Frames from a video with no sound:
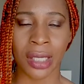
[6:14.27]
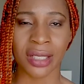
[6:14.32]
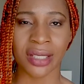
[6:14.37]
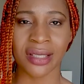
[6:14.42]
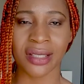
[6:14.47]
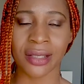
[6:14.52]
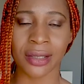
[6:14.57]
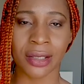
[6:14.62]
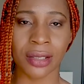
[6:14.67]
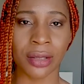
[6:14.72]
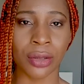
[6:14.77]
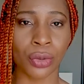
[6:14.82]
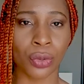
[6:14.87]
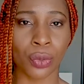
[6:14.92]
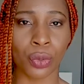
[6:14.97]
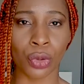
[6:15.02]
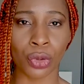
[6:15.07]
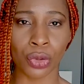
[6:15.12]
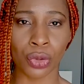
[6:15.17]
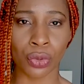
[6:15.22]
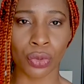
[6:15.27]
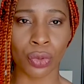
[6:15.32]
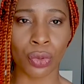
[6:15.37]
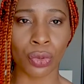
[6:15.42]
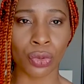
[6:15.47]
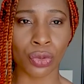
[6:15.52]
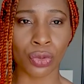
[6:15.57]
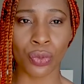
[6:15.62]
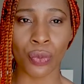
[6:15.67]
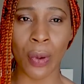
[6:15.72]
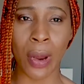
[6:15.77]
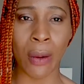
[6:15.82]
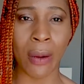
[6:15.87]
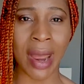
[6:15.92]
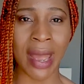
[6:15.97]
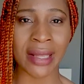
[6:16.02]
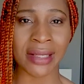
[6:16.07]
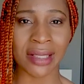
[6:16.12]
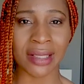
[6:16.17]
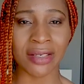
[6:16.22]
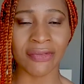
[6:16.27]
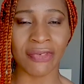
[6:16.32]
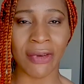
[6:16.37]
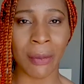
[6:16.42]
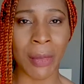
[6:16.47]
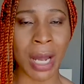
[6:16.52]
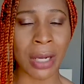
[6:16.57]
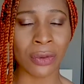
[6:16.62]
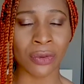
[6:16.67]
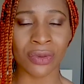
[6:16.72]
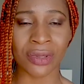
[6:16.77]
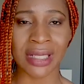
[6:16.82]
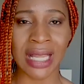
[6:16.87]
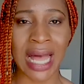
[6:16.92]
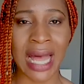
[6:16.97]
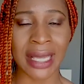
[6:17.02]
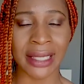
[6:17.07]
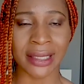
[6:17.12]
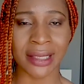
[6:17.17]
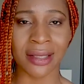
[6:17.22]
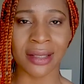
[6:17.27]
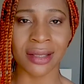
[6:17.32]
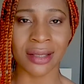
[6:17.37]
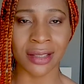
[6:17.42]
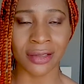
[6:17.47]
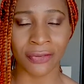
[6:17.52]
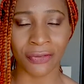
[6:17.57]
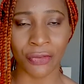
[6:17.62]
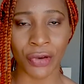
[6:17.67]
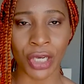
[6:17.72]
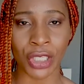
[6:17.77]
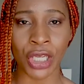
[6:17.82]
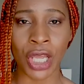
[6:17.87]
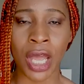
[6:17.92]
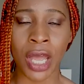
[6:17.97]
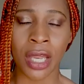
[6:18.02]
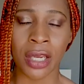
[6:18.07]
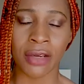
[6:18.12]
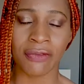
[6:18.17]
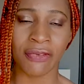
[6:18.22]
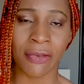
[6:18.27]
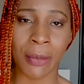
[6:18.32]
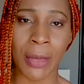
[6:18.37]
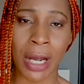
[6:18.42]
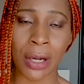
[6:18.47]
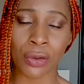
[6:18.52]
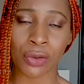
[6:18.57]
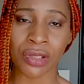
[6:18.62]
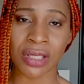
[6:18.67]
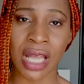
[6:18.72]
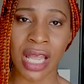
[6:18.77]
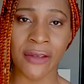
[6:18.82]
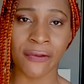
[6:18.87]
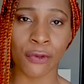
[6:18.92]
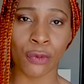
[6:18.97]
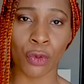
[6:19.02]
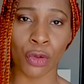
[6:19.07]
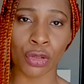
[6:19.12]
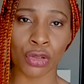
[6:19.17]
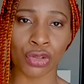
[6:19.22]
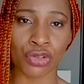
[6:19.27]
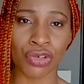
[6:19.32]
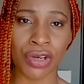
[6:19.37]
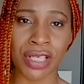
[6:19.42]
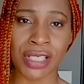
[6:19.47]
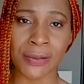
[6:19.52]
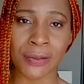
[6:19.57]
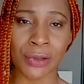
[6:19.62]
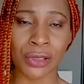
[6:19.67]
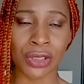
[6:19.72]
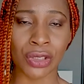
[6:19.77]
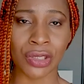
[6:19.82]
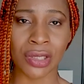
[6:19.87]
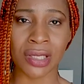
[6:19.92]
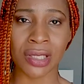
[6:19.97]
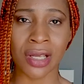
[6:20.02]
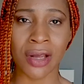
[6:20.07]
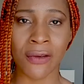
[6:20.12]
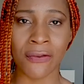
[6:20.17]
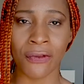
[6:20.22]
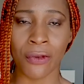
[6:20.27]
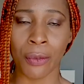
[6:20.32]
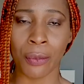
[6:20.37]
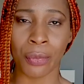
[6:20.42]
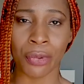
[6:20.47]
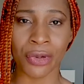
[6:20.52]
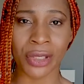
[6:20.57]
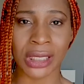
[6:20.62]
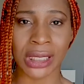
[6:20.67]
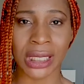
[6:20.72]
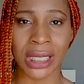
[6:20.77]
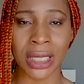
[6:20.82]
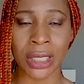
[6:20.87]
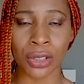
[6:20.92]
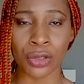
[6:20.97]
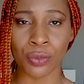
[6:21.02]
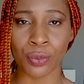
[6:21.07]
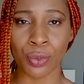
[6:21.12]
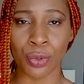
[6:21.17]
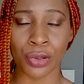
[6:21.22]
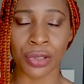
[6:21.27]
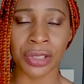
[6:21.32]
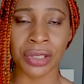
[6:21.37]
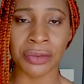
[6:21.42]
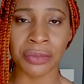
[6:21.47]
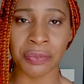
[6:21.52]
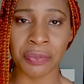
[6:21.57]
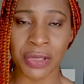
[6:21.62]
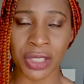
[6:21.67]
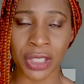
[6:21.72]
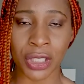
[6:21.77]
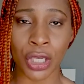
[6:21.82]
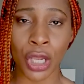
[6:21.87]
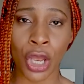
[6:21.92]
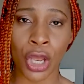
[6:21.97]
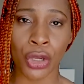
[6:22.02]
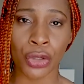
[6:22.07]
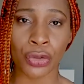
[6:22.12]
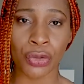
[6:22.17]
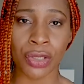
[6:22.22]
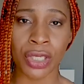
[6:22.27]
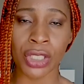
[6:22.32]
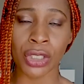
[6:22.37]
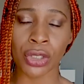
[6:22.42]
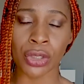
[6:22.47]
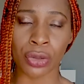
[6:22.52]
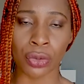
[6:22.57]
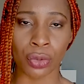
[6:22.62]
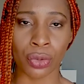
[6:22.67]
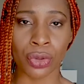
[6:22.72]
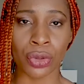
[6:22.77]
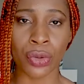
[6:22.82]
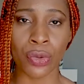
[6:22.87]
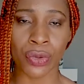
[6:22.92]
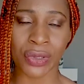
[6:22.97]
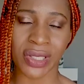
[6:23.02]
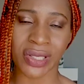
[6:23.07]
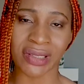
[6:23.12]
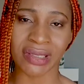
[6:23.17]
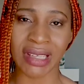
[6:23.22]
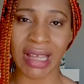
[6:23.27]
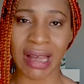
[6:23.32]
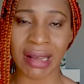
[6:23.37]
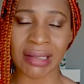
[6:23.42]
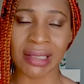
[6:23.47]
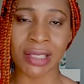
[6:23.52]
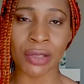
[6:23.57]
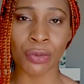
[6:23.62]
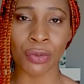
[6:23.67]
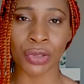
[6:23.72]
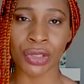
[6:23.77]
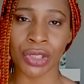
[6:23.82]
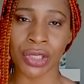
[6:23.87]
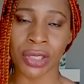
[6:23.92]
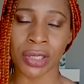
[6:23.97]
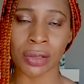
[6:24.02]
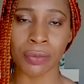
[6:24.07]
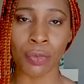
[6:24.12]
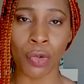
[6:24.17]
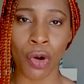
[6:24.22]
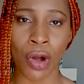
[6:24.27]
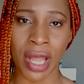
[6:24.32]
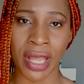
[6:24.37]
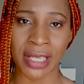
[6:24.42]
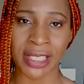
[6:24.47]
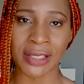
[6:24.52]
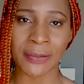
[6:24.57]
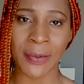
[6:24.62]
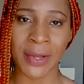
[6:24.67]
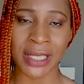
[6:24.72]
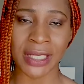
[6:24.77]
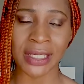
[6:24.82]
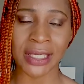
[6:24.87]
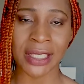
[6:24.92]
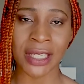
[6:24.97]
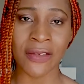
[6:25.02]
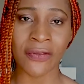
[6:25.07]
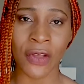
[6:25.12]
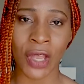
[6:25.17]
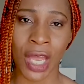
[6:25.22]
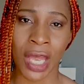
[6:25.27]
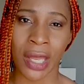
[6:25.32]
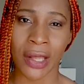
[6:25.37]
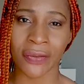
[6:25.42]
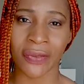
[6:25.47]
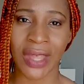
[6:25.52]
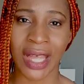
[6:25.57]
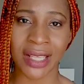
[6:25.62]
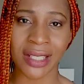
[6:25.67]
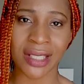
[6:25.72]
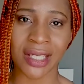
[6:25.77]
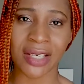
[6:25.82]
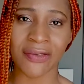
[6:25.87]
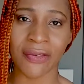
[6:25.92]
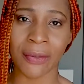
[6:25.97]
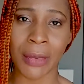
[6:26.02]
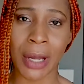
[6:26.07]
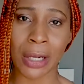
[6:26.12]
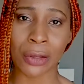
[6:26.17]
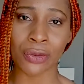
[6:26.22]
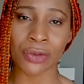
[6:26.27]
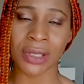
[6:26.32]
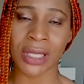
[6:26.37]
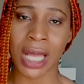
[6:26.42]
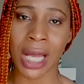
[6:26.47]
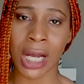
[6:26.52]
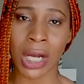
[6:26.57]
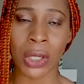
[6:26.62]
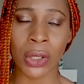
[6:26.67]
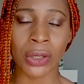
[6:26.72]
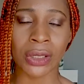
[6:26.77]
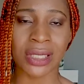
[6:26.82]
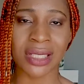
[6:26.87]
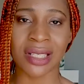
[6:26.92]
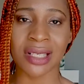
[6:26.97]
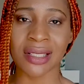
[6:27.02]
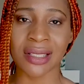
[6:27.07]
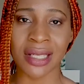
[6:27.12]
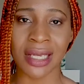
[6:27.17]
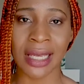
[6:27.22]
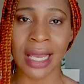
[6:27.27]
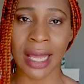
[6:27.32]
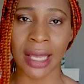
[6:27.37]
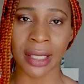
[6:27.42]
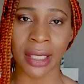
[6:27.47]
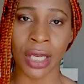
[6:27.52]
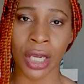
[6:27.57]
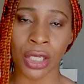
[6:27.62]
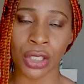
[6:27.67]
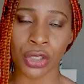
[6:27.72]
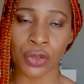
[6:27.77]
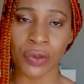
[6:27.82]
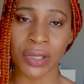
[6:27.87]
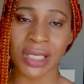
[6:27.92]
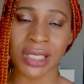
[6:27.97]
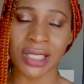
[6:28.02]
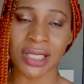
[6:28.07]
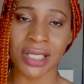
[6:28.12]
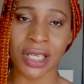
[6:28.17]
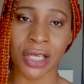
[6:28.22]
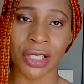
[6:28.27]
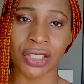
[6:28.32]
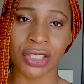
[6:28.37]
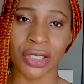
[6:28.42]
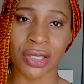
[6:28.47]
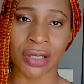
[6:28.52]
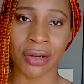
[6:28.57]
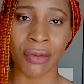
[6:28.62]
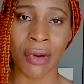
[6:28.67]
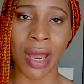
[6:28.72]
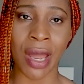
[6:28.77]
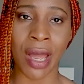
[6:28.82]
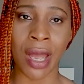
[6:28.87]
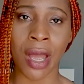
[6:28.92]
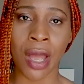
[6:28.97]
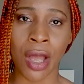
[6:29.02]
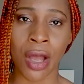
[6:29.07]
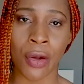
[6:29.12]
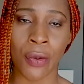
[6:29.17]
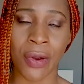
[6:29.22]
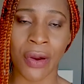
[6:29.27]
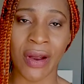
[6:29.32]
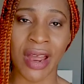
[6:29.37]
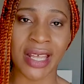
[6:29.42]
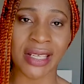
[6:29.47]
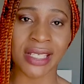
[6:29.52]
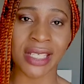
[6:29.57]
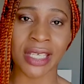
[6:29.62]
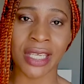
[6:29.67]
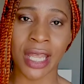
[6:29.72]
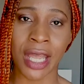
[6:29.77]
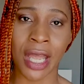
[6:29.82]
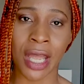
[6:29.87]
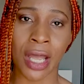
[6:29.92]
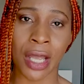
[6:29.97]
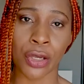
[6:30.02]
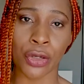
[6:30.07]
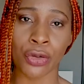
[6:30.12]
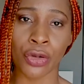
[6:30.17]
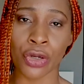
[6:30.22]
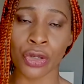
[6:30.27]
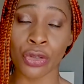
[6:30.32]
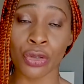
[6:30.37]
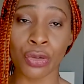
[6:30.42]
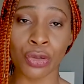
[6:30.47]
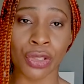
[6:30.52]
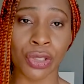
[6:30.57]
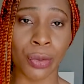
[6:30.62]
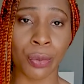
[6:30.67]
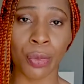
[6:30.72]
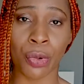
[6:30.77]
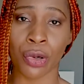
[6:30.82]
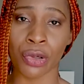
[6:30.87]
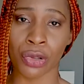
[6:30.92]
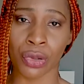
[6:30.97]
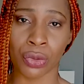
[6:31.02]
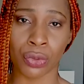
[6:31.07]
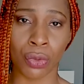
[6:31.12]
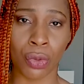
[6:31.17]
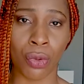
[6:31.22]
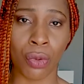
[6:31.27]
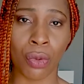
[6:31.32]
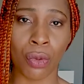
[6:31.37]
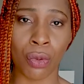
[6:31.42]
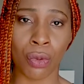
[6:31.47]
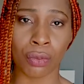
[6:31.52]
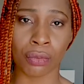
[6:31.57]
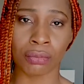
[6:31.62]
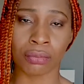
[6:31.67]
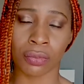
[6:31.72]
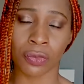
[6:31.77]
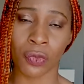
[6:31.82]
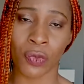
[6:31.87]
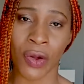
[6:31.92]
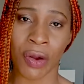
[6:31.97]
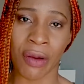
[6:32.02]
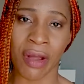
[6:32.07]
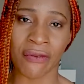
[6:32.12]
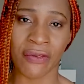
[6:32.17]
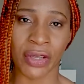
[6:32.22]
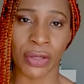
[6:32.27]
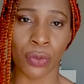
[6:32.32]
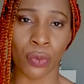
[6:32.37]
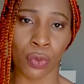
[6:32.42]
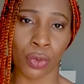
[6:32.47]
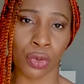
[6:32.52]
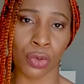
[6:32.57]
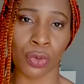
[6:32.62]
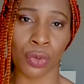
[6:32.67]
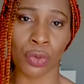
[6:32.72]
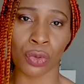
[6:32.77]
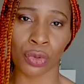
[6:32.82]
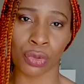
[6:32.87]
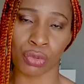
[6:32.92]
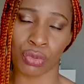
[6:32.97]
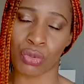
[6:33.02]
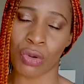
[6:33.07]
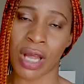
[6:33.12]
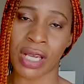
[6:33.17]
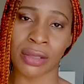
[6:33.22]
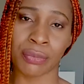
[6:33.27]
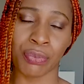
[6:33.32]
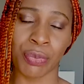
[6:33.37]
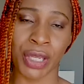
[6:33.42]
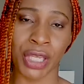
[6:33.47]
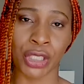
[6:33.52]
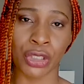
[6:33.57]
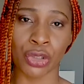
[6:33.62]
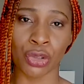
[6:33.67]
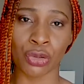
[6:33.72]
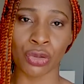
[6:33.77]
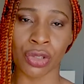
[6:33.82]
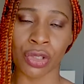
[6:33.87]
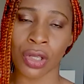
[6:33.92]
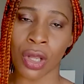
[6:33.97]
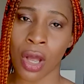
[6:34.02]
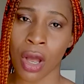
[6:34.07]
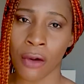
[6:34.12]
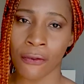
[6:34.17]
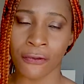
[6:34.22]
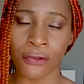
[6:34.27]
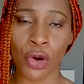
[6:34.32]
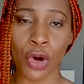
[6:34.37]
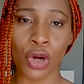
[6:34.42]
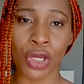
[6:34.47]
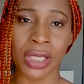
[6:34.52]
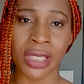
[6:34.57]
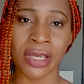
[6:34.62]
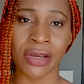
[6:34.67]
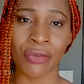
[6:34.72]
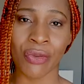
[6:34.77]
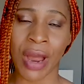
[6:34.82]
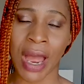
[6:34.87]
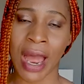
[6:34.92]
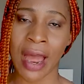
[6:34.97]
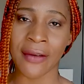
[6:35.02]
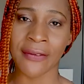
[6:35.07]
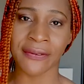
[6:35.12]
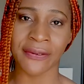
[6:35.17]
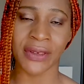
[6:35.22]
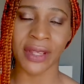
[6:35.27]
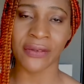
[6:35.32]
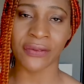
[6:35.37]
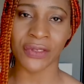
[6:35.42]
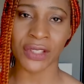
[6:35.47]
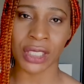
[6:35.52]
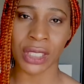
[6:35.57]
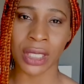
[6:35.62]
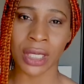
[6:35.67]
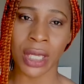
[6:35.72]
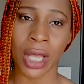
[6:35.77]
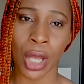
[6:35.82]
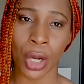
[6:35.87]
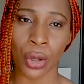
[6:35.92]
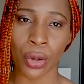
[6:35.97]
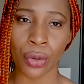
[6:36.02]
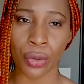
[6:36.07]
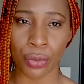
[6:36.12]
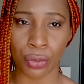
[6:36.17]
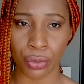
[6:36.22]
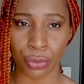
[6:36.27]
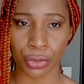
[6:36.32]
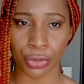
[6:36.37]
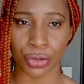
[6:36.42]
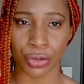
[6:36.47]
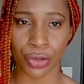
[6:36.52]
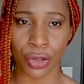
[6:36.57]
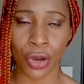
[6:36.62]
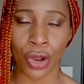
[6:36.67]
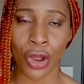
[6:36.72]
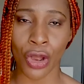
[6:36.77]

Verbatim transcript: city you want to go to whereas in Famagusta it is different in Famagusta if you want to transport yourself from point A to point B you need to use a taxi which is more expensive a taxi in Famagusta costs say like 20 Turkish lira whereas here you can use a bus to go wherever you want to go to and pay just 4 lira 50 kush.